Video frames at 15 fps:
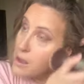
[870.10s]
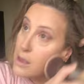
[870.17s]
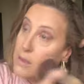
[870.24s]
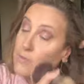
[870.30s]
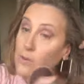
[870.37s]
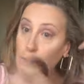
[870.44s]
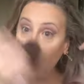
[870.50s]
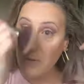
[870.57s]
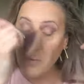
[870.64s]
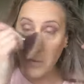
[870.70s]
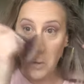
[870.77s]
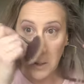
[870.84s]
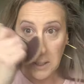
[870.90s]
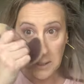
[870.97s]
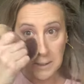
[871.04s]
if you have
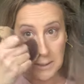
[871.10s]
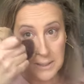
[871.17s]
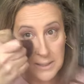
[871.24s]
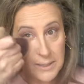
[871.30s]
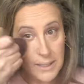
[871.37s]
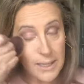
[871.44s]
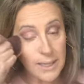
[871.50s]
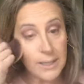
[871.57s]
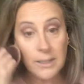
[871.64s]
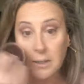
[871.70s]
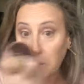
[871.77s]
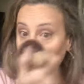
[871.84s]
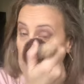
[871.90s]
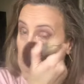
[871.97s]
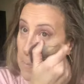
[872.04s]
oily skin,
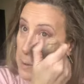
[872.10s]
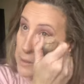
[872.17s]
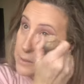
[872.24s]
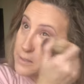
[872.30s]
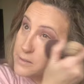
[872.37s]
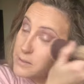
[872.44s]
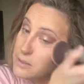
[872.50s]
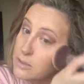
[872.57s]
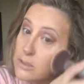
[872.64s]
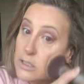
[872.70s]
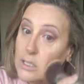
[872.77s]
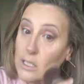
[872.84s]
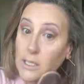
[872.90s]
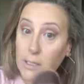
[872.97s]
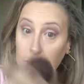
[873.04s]
put this in your
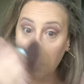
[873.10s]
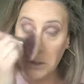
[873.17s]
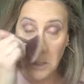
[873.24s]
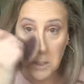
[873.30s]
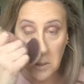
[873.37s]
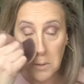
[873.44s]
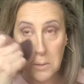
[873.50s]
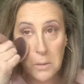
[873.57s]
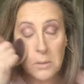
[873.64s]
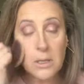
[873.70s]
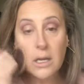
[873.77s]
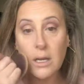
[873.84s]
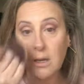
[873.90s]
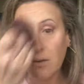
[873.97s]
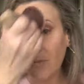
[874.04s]
T-zone.
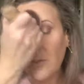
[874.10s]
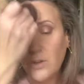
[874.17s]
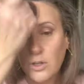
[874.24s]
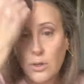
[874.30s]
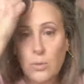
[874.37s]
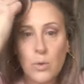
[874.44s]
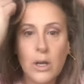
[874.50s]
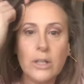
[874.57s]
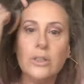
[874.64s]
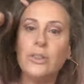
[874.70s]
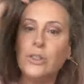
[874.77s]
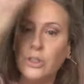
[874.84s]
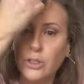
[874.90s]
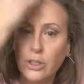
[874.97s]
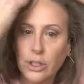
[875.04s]
If you want
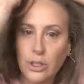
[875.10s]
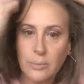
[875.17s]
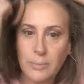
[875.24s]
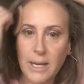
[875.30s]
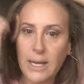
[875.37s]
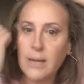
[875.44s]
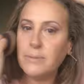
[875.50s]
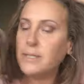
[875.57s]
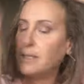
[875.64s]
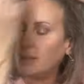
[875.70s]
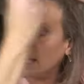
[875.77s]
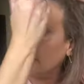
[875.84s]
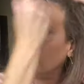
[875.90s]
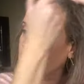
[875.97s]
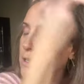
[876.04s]
to your makeup to
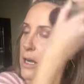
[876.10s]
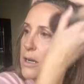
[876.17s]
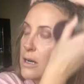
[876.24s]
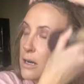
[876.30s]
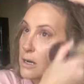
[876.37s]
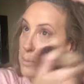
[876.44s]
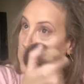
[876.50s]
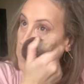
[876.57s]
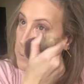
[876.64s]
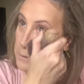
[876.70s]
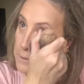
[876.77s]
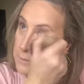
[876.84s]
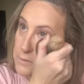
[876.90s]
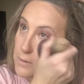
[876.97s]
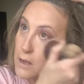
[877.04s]
last longer, put
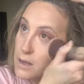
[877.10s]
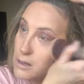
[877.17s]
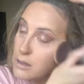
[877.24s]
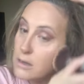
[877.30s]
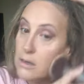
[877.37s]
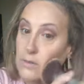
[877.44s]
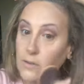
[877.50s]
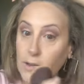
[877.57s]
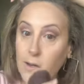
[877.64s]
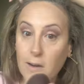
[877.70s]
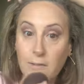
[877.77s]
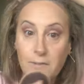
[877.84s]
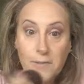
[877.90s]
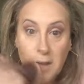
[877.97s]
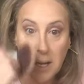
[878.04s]
this all over
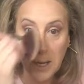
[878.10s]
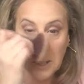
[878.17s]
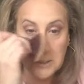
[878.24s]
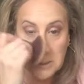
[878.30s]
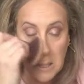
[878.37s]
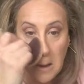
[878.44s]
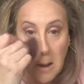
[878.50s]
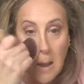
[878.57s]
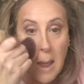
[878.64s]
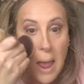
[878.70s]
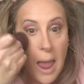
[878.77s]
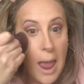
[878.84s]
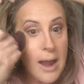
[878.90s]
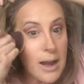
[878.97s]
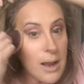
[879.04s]
your face
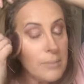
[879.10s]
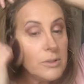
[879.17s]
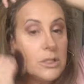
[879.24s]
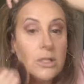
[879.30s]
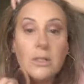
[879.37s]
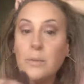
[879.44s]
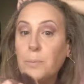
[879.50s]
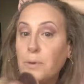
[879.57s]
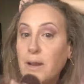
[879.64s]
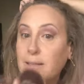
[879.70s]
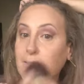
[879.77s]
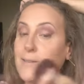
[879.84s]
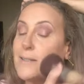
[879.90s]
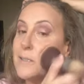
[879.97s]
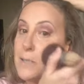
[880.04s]
and I'm just
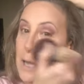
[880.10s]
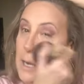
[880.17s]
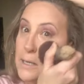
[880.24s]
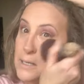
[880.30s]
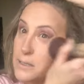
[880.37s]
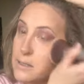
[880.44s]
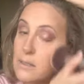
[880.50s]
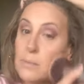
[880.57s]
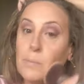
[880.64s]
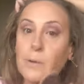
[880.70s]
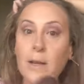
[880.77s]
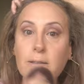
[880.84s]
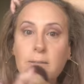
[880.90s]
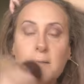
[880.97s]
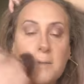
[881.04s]
pressing tiny little
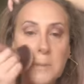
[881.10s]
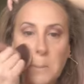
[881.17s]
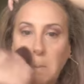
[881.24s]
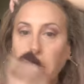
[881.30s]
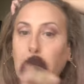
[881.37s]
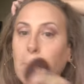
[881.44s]
presses.